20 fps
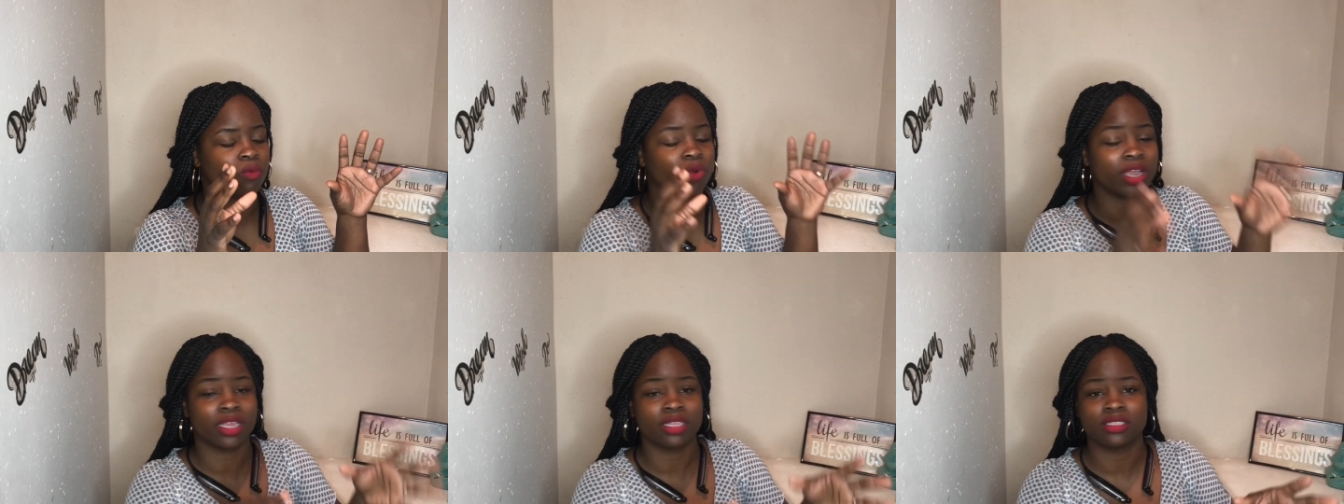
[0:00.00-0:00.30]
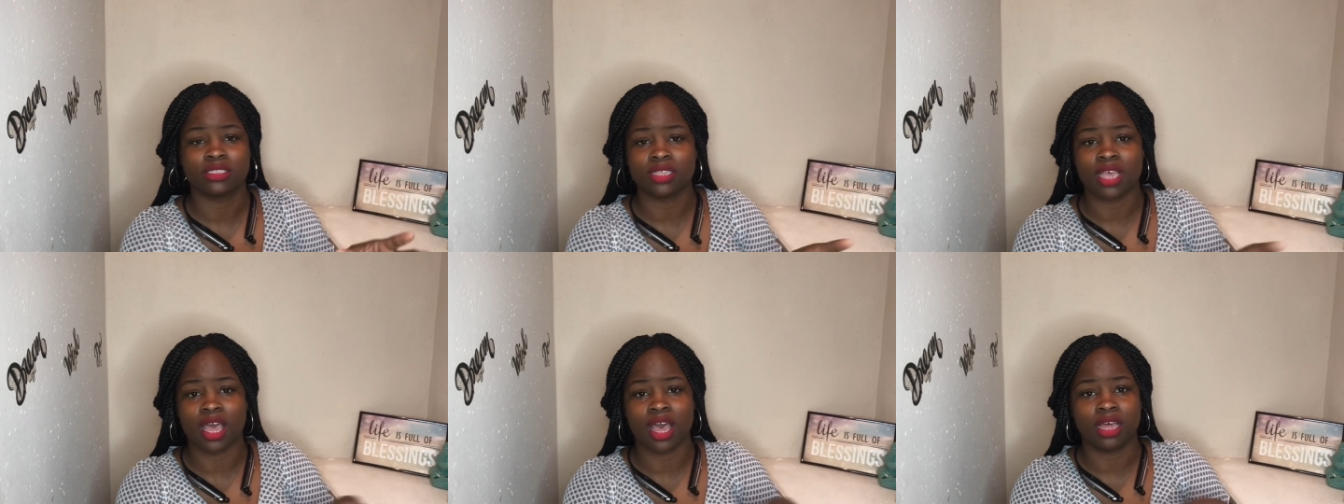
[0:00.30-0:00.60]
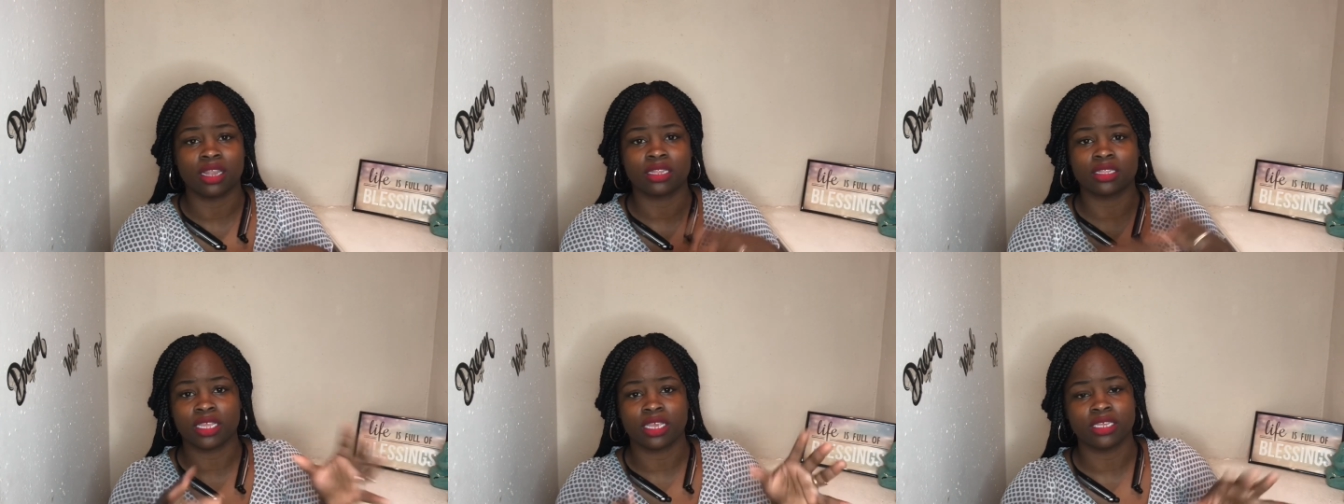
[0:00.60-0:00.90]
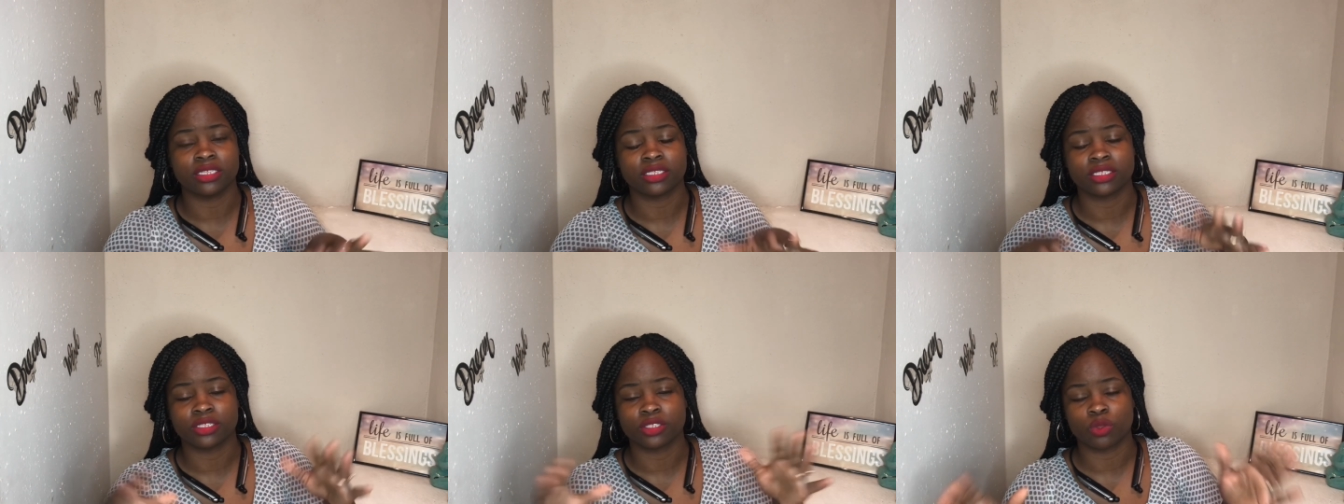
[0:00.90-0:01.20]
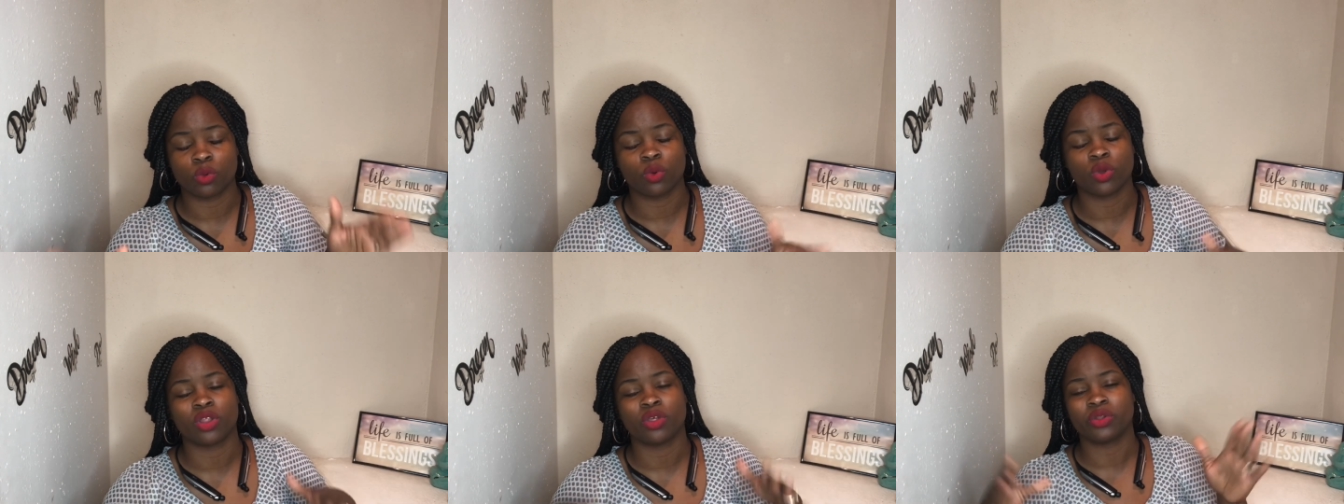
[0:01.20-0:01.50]
reconcile the things that's
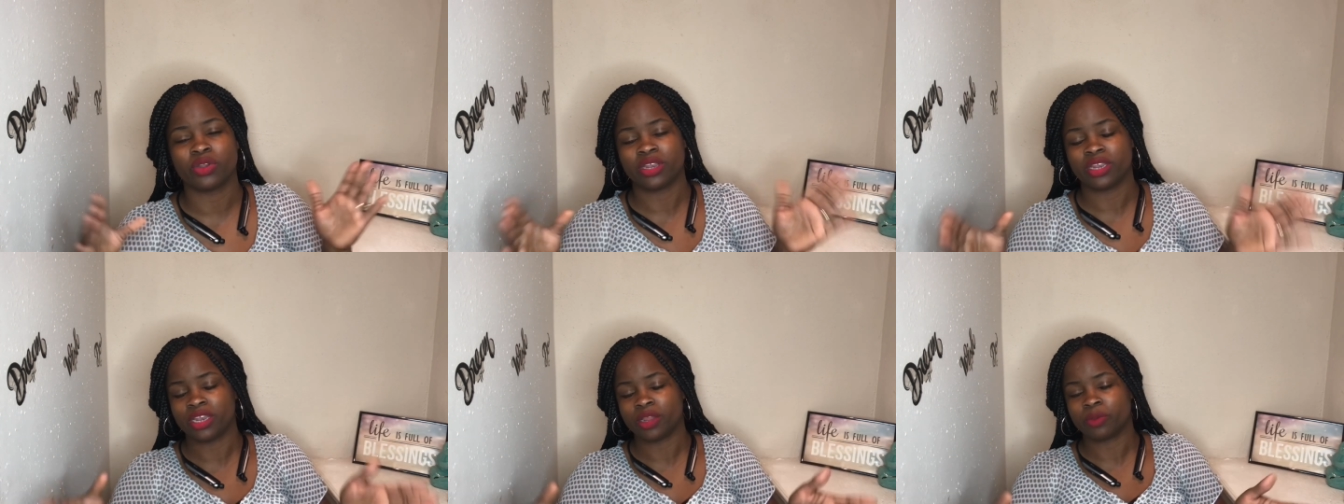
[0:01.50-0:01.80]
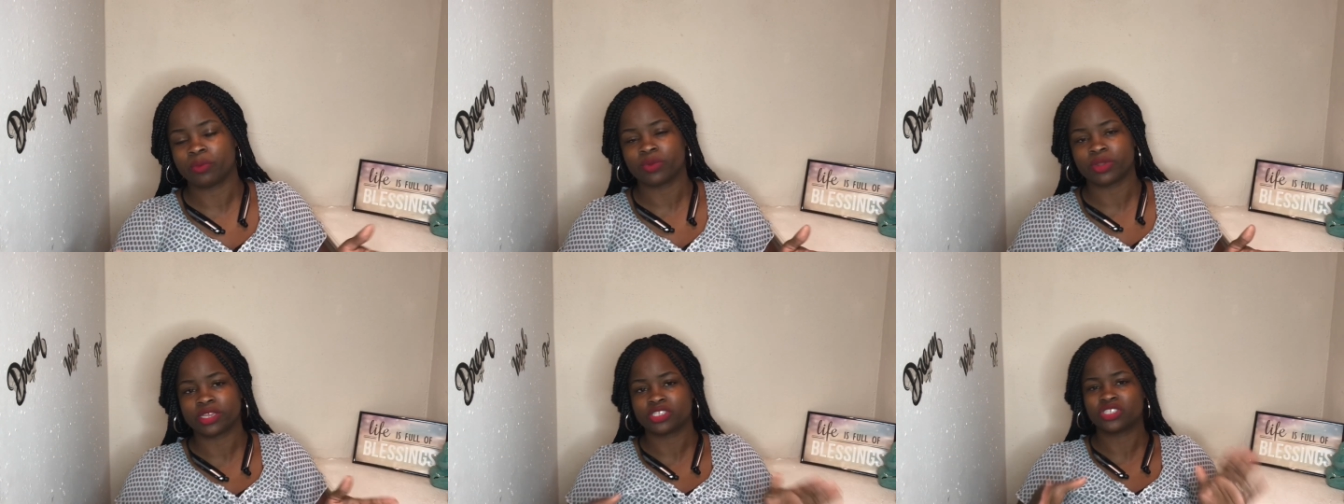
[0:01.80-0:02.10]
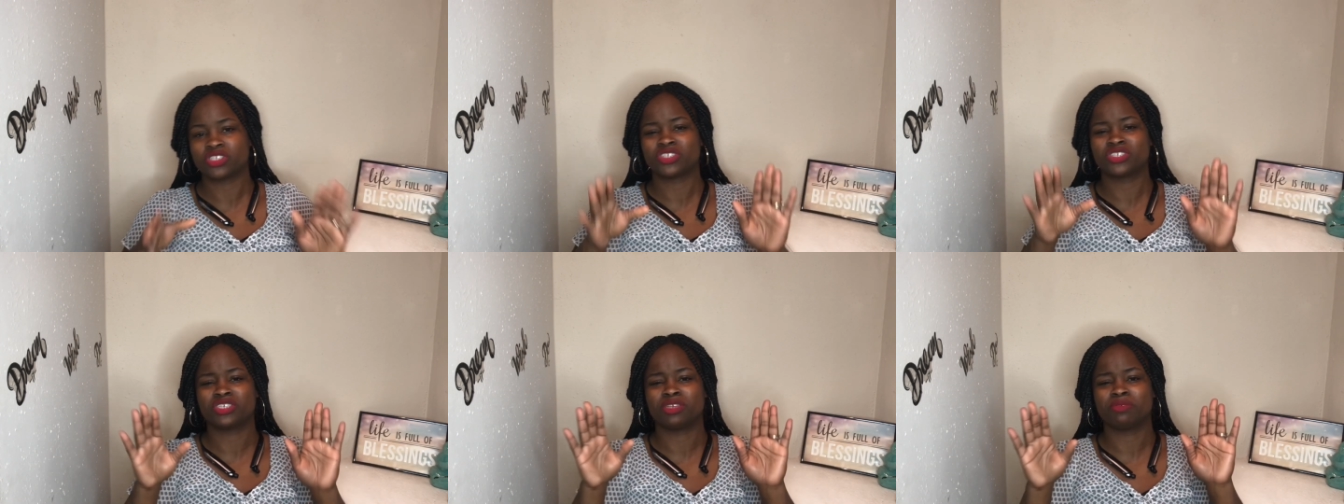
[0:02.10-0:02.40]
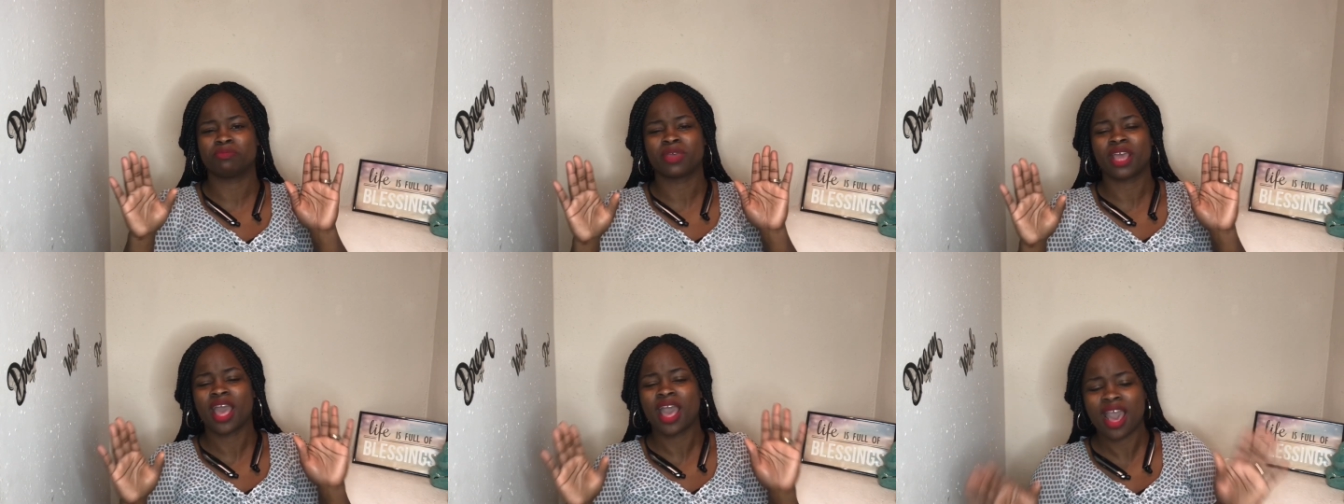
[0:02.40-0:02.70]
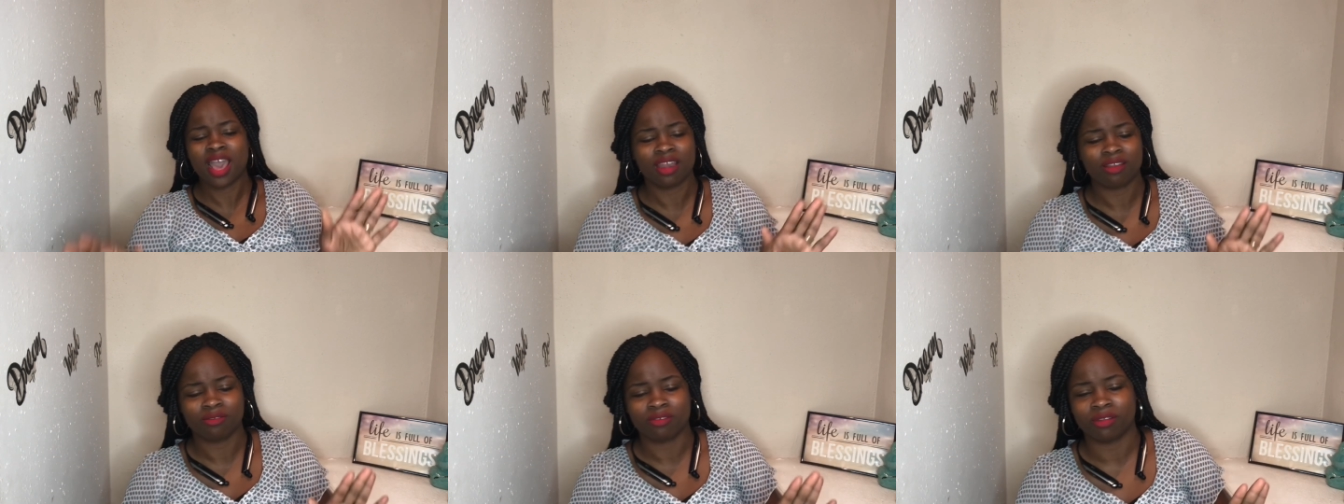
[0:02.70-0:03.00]
going on in their relationship.
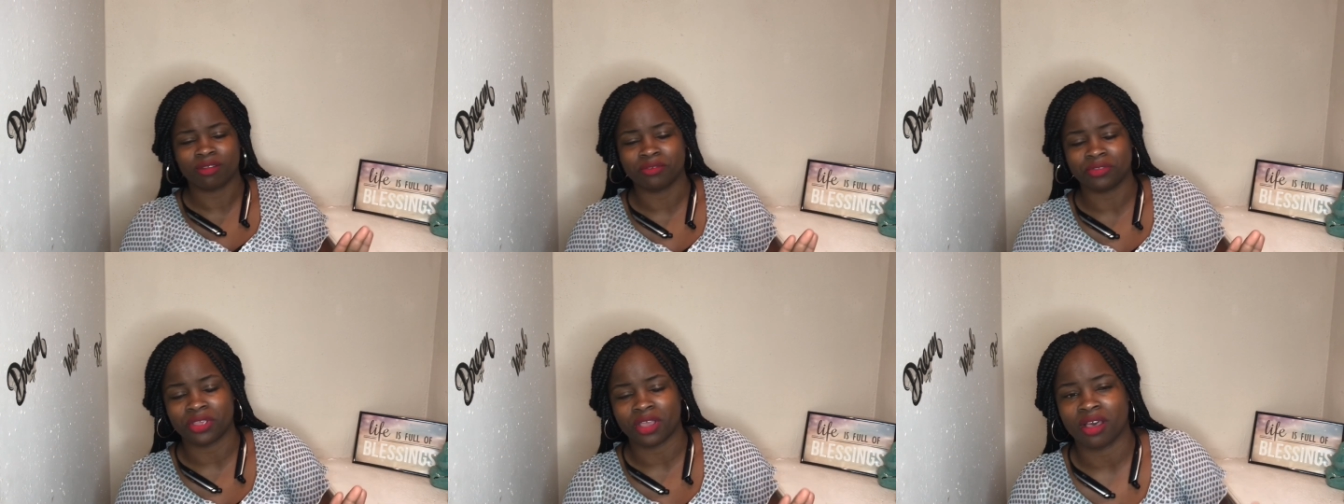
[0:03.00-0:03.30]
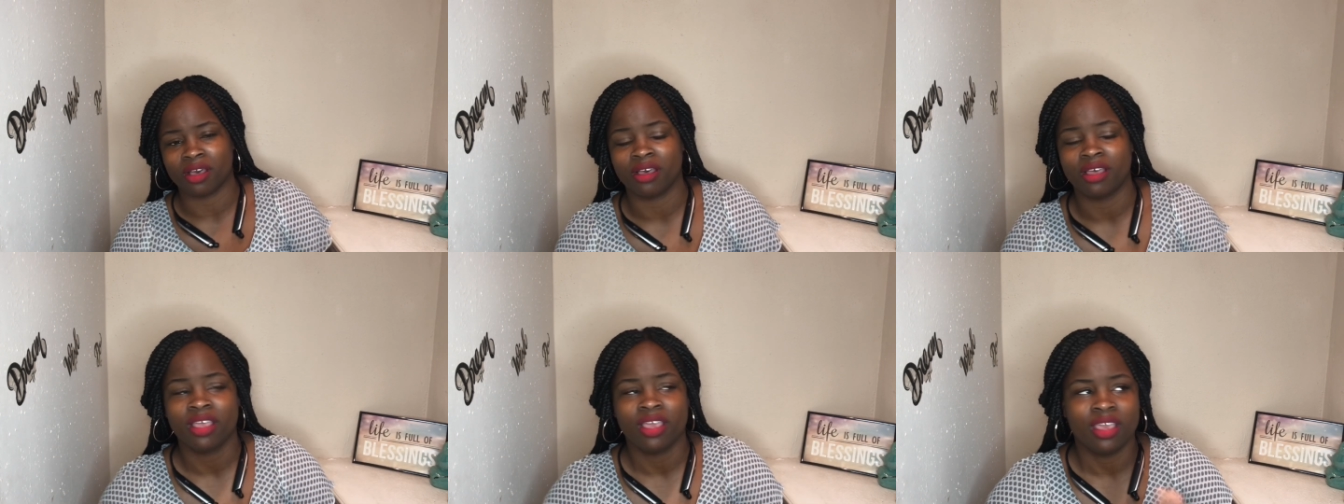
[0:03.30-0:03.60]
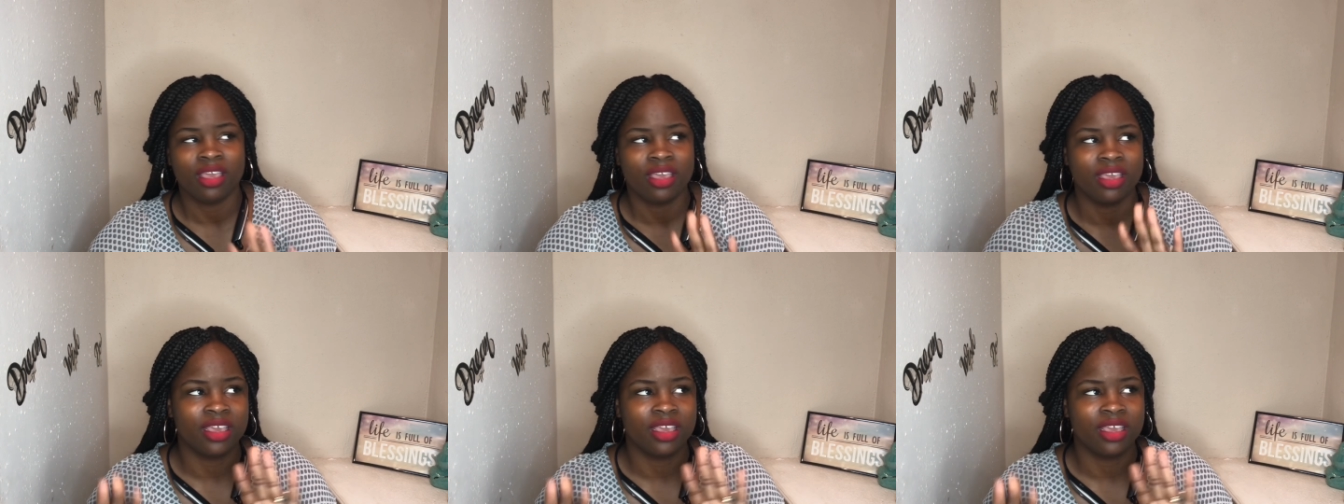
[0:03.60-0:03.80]
I don't know, y'all.